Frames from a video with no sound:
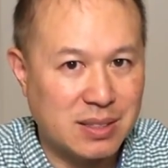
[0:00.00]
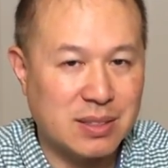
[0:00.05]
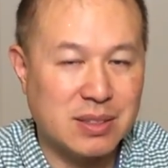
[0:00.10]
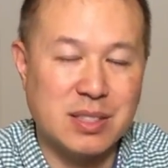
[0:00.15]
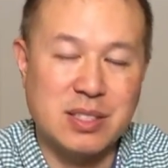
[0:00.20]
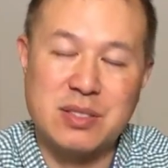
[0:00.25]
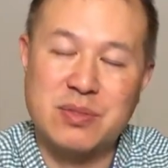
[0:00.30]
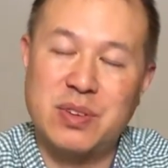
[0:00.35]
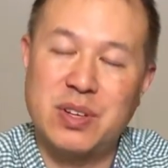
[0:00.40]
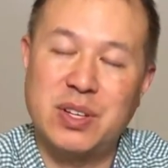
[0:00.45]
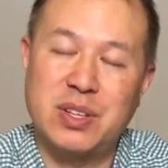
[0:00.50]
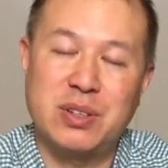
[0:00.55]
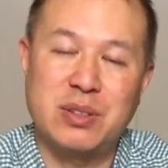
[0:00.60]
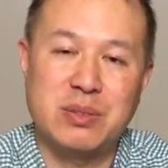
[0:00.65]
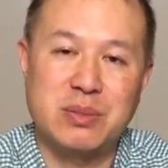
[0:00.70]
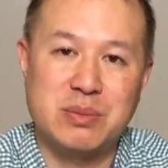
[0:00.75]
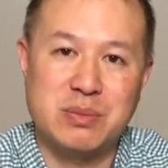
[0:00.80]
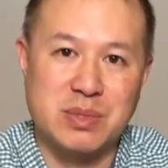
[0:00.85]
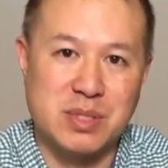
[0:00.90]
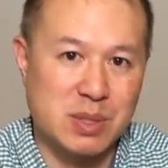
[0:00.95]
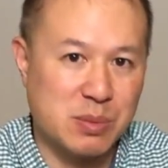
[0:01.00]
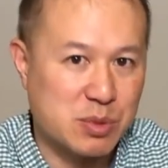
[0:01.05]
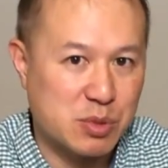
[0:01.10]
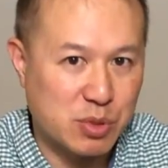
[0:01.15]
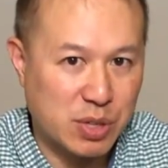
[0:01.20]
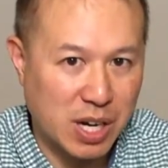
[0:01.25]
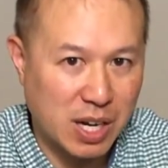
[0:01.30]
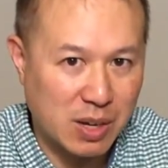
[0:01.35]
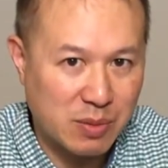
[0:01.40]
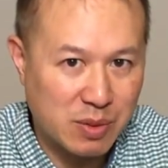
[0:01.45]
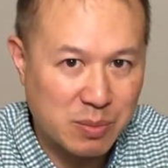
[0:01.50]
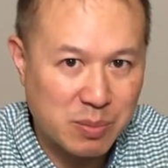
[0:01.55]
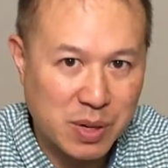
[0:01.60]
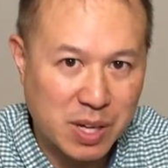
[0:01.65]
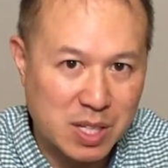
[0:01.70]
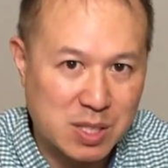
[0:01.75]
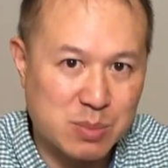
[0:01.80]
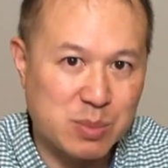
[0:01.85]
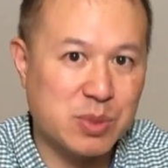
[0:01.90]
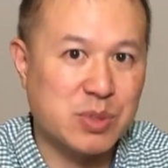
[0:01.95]
this video, subscribe if
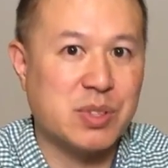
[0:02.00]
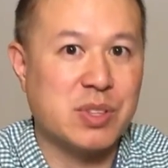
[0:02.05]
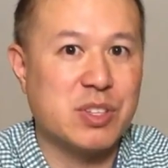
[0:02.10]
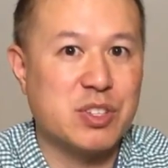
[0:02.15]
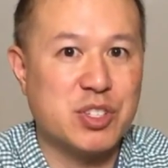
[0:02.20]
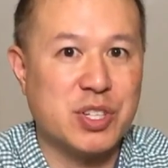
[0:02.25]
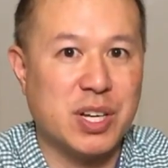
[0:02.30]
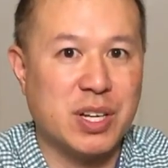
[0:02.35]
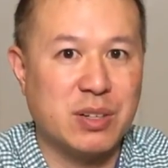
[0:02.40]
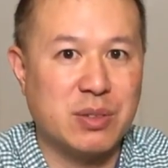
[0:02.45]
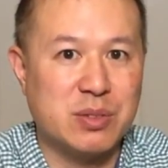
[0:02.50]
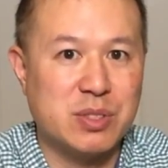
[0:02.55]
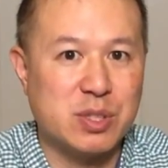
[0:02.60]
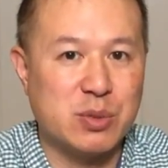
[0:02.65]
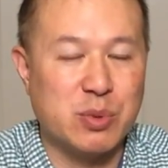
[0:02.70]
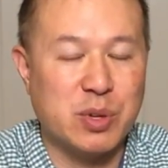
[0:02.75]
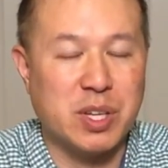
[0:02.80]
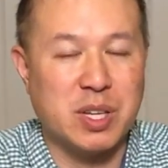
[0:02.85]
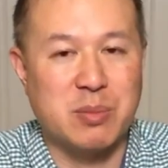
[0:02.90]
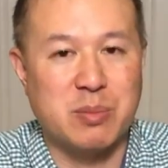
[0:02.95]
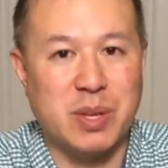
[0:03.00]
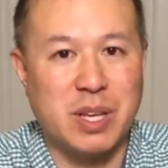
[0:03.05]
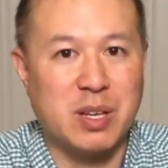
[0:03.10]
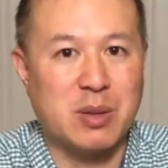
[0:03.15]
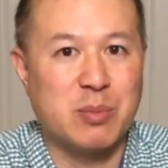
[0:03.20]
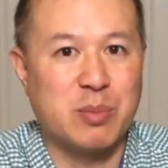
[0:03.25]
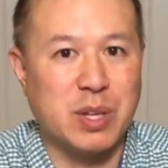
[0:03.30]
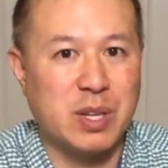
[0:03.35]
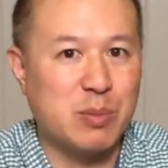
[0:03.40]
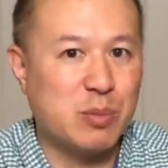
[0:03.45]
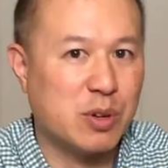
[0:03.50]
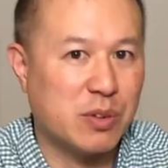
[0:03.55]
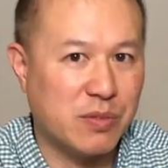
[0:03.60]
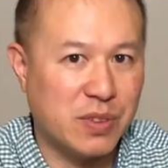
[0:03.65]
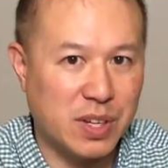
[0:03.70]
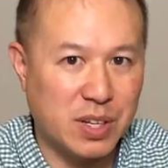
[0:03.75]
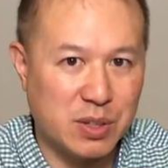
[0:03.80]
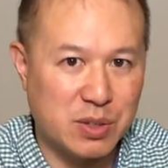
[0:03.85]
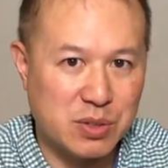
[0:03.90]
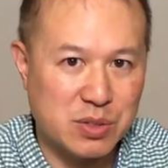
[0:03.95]
possible to the channel so we can make many more
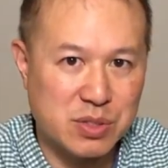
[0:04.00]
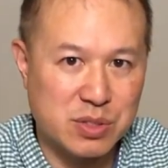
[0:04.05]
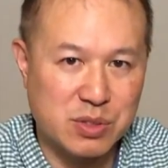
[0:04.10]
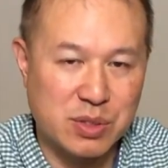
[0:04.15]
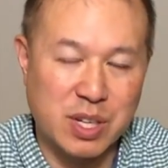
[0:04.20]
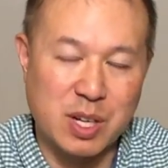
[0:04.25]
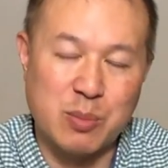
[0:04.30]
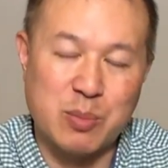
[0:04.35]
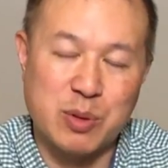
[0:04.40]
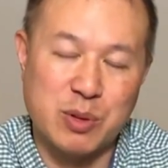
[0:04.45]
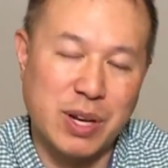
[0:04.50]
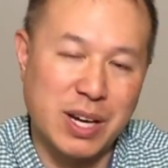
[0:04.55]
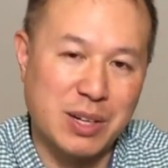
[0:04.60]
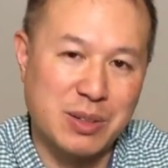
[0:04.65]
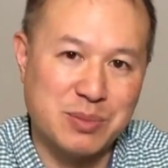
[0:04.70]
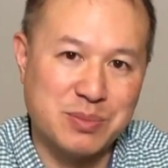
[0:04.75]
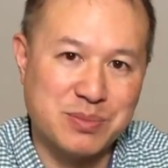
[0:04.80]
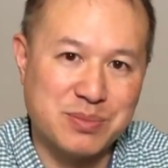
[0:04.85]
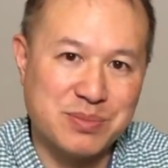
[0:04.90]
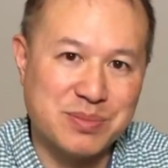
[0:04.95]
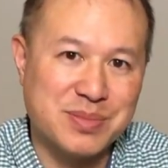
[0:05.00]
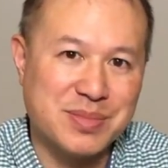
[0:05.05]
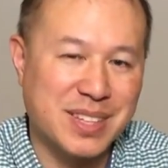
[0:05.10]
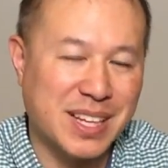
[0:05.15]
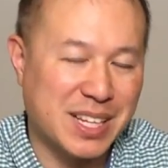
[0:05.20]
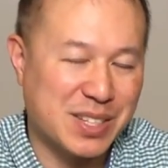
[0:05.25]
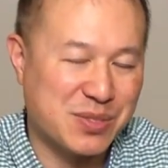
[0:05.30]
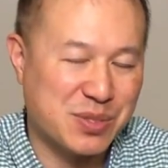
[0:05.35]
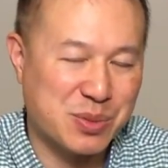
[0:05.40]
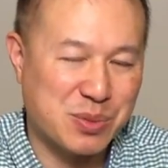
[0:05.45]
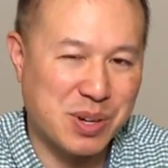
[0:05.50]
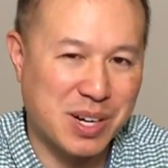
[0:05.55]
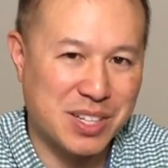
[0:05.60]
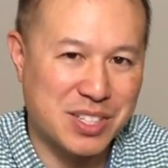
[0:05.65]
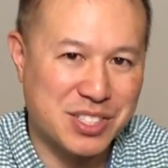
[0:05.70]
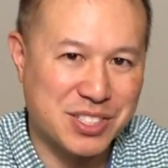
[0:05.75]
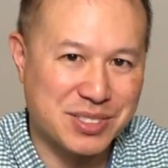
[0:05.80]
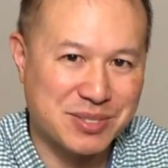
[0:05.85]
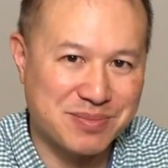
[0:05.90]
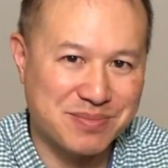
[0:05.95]
videos to help you out. Thanks for
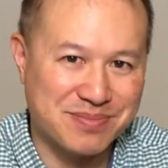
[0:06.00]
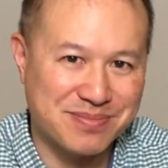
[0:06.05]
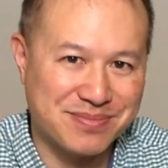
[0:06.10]
watching.